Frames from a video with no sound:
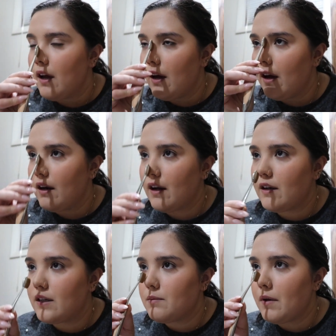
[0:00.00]
and I
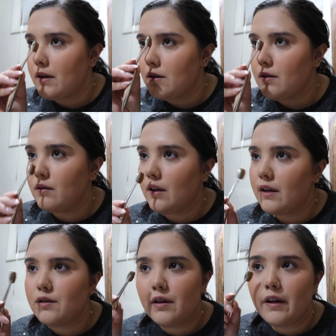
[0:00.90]
just make 2
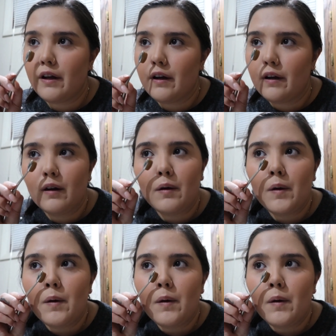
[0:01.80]
lines right here